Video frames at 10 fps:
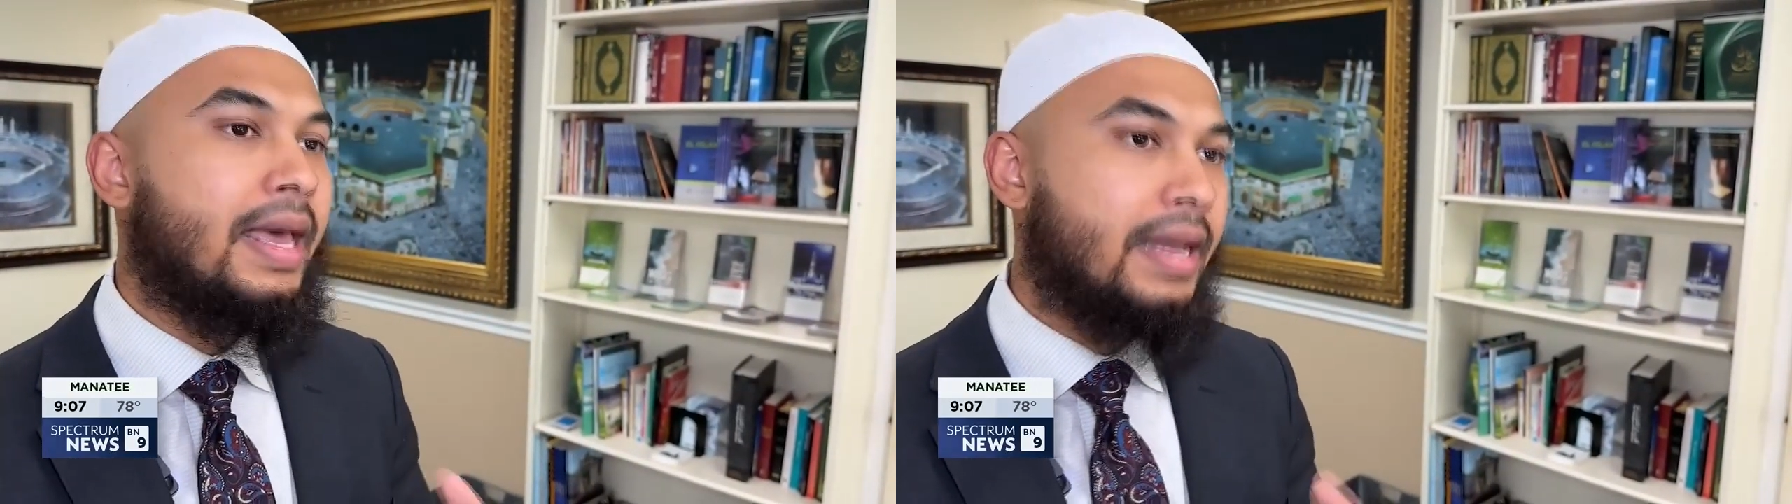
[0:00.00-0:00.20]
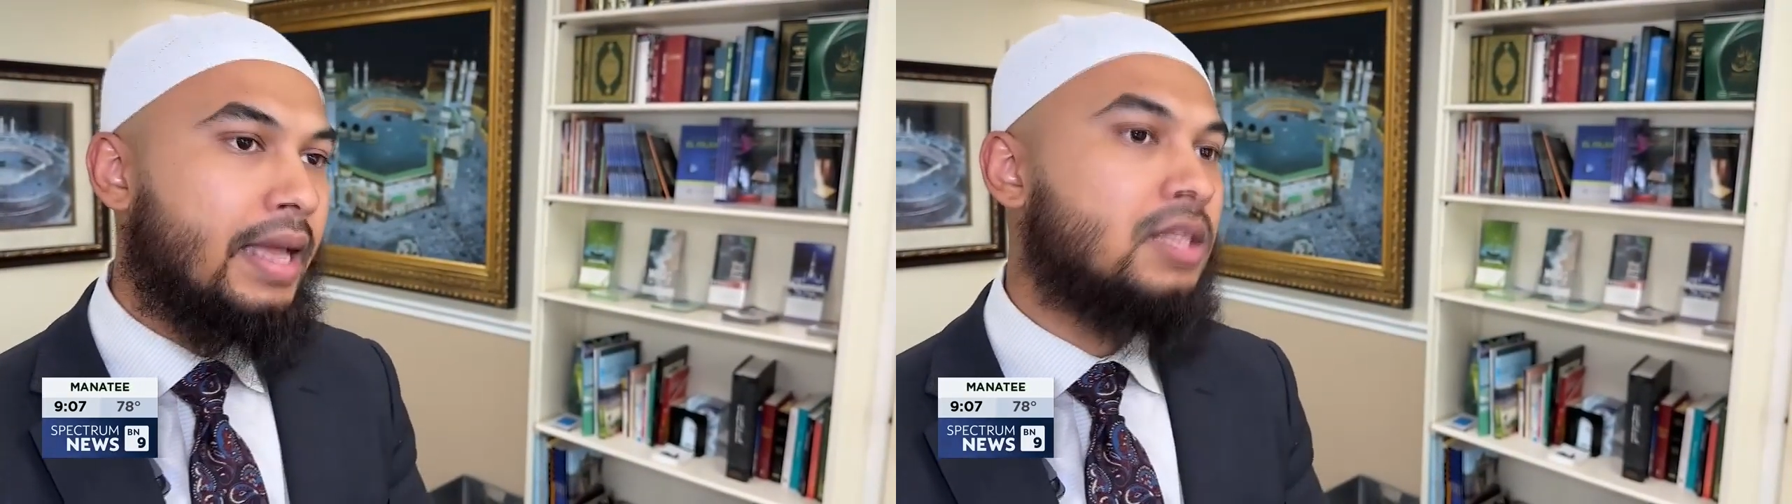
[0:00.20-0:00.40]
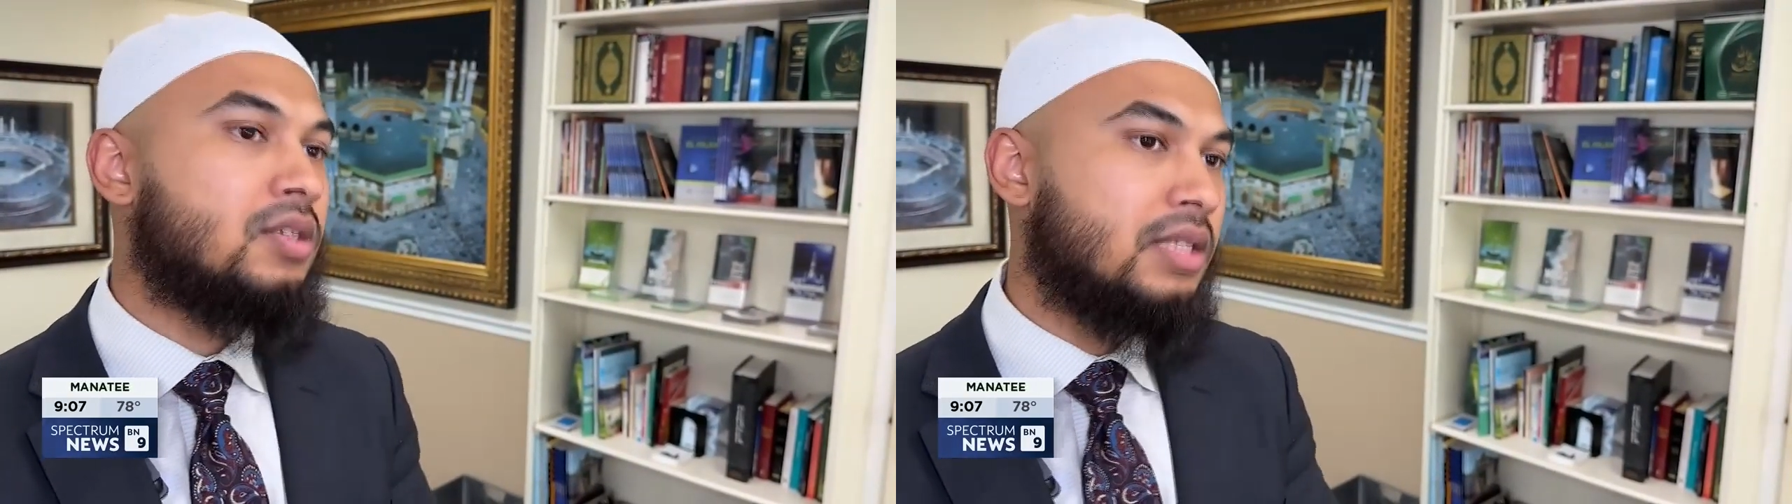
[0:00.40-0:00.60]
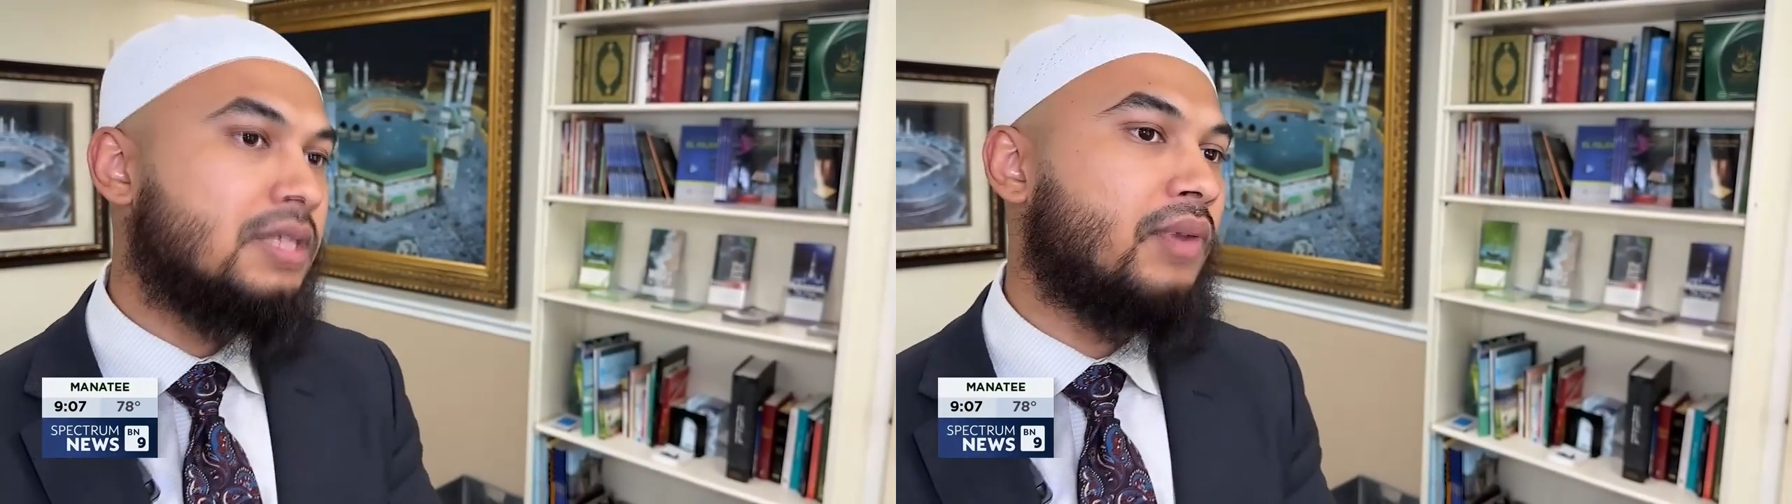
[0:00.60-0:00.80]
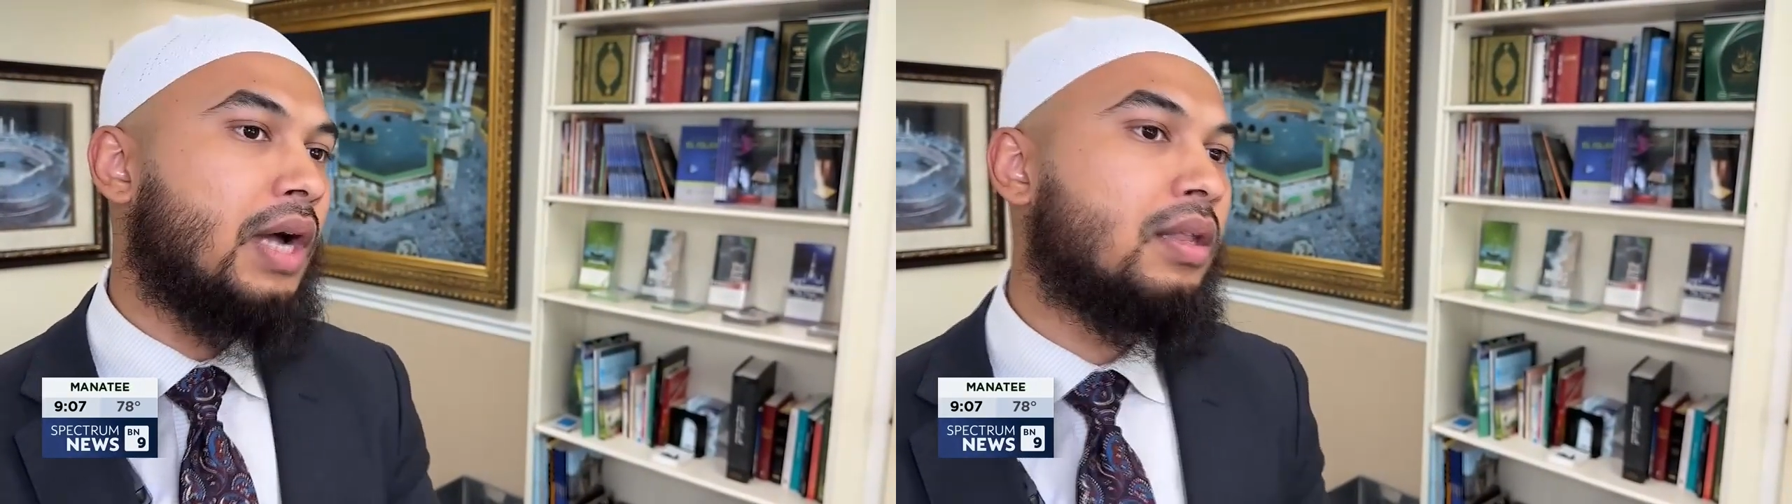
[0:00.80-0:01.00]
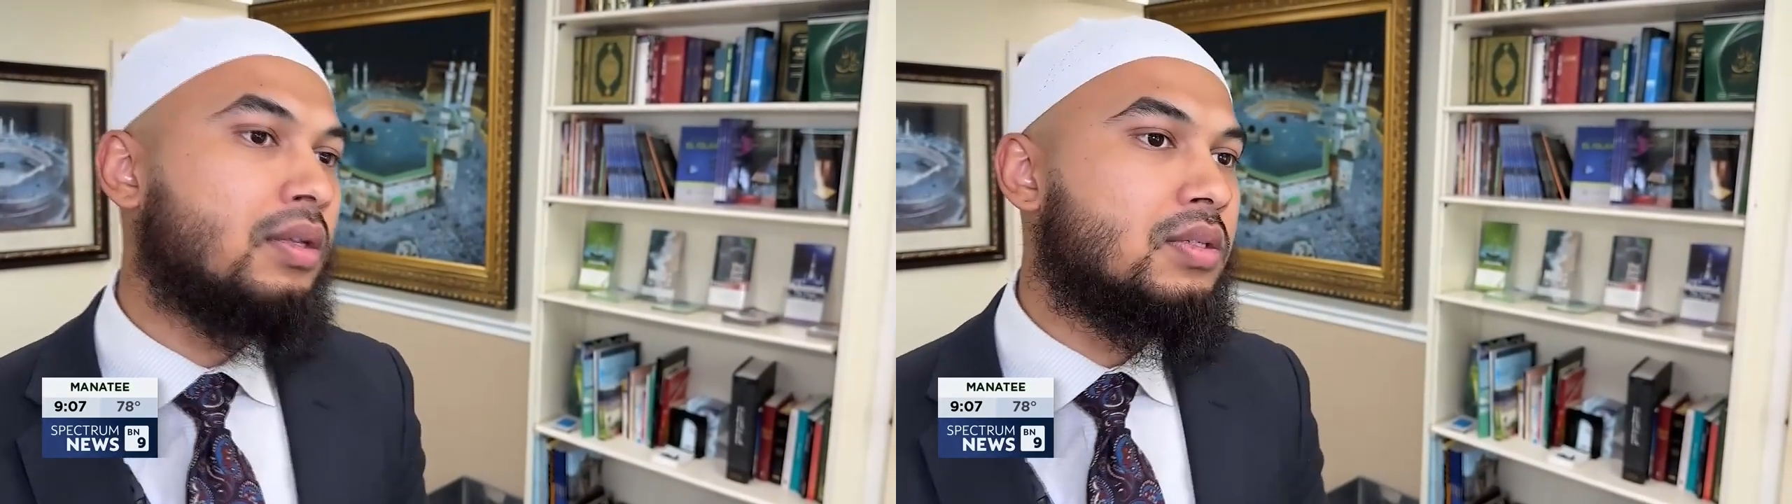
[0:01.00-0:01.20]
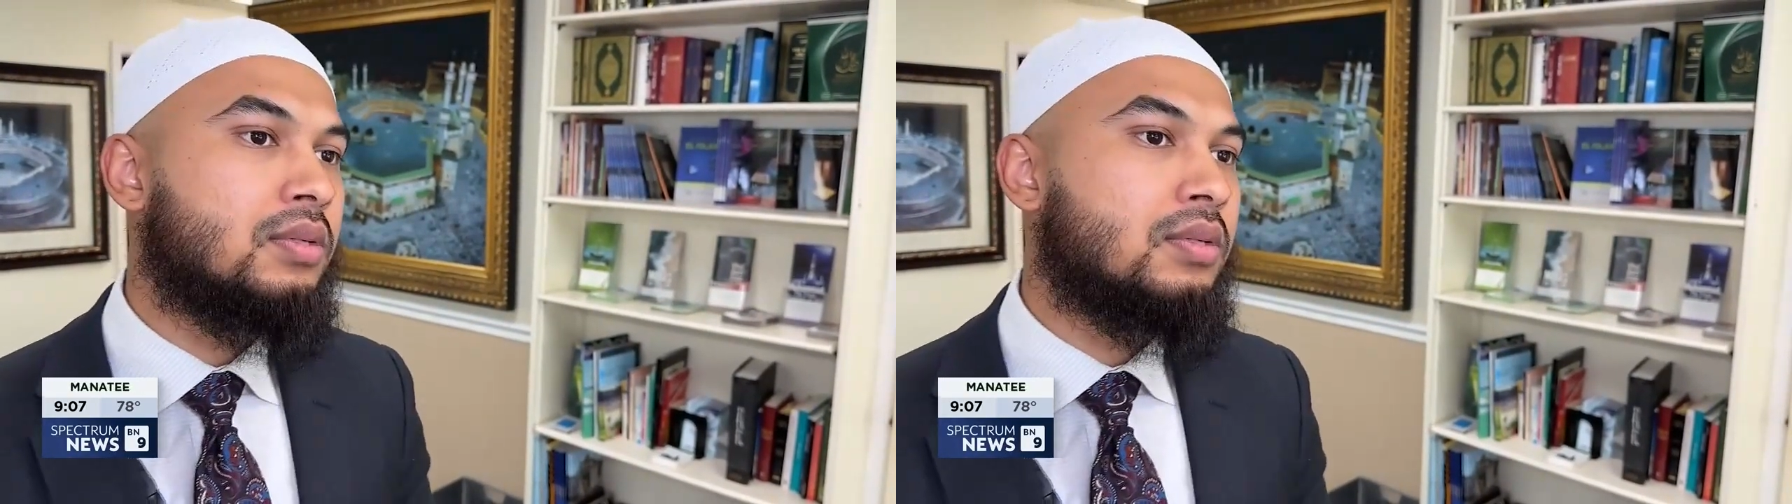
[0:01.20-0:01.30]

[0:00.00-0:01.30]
an end to this violence.